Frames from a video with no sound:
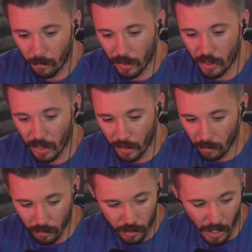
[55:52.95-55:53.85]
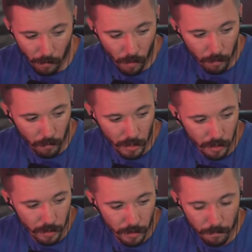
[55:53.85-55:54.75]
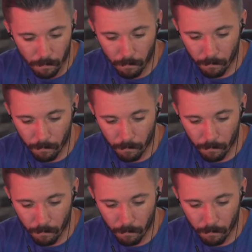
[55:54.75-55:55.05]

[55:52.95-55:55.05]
I'm going to check in on the chat while we watch this.